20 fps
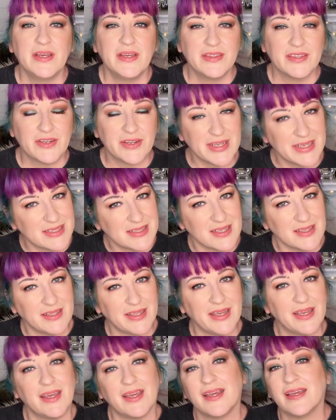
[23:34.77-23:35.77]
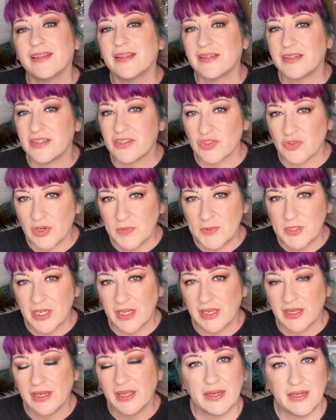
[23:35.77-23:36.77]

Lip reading: There is a link in the description.